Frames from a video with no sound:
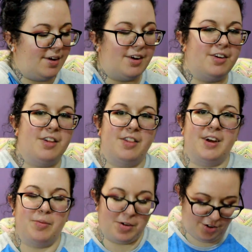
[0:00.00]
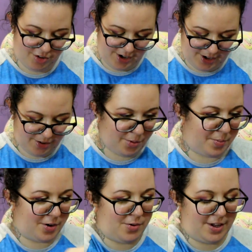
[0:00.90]
Another thing I'm going to try and
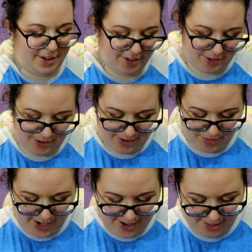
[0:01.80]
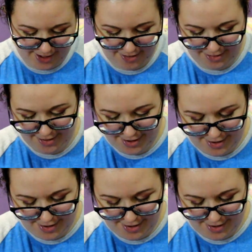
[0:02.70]
open quickly so I don't have to edit this.